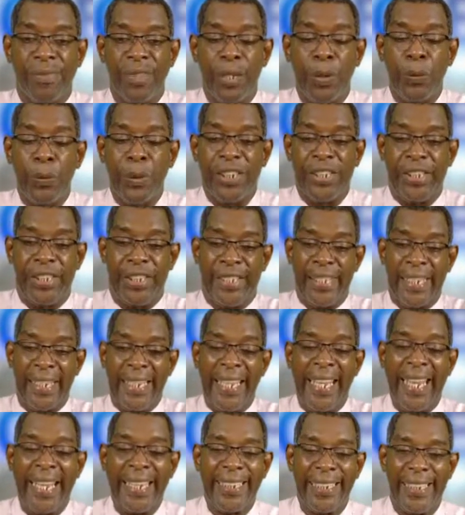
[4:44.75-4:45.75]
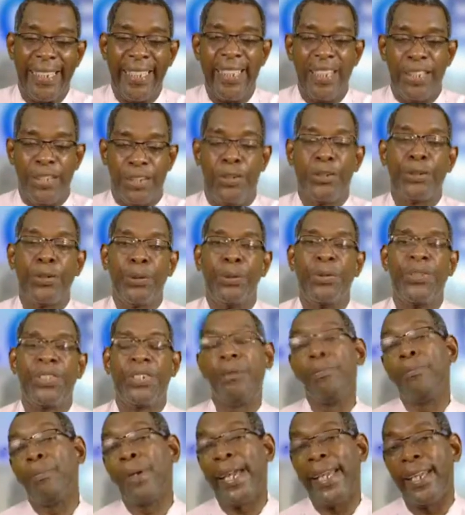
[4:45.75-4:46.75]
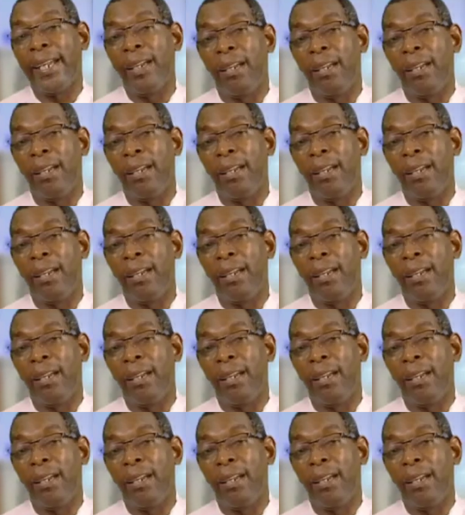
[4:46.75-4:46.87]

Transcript: was selected and chosen by